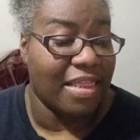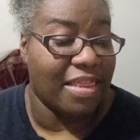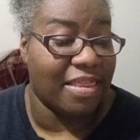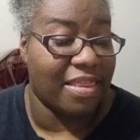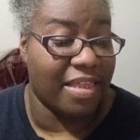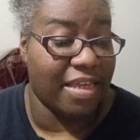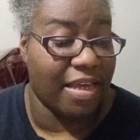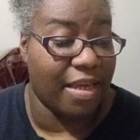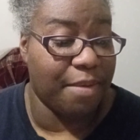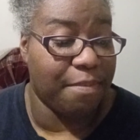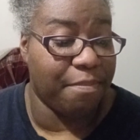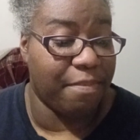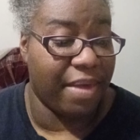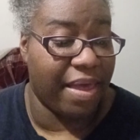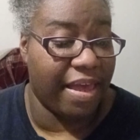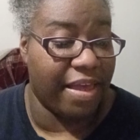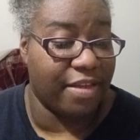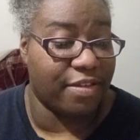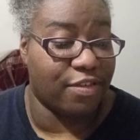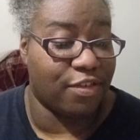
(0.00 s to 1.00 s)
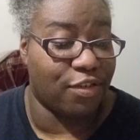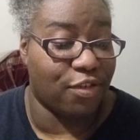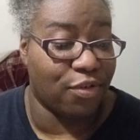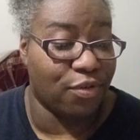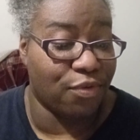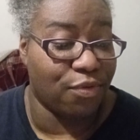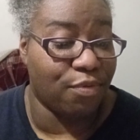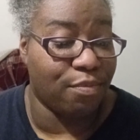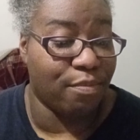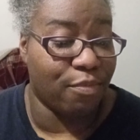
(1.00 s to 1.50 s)
Then make
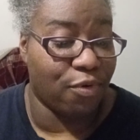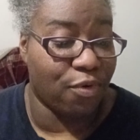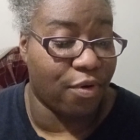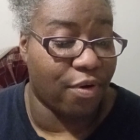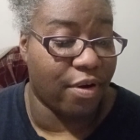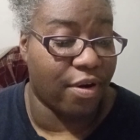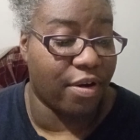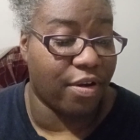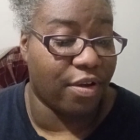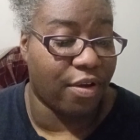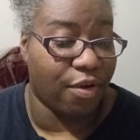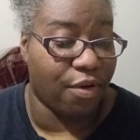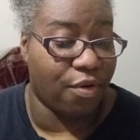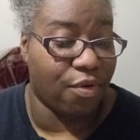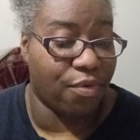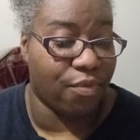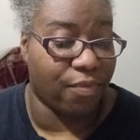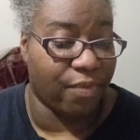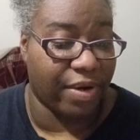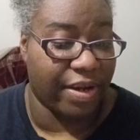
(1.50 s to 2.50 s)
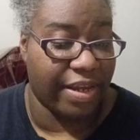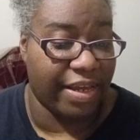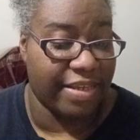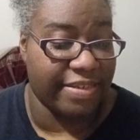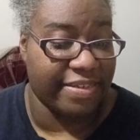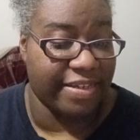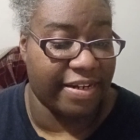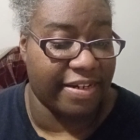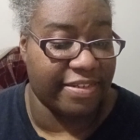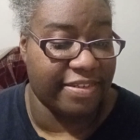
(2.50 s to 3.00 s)
two more gold
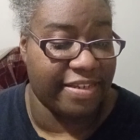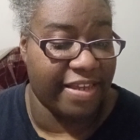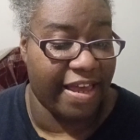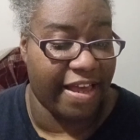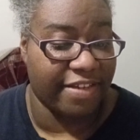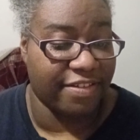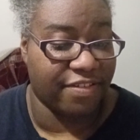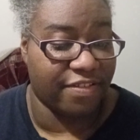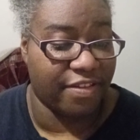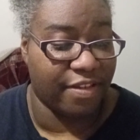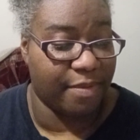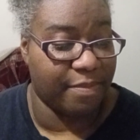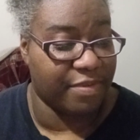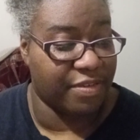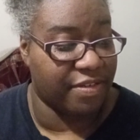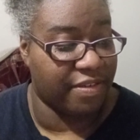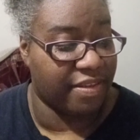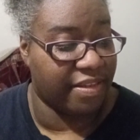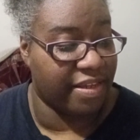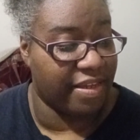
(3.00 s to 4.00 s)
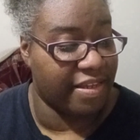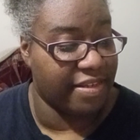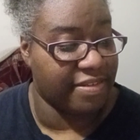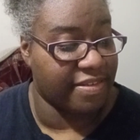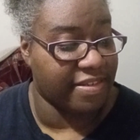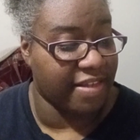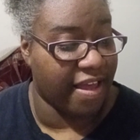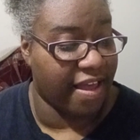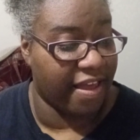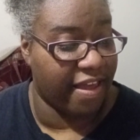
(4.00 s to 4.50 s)
rings and attach them to the
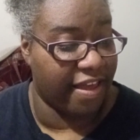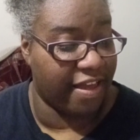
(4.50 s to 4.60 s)
inside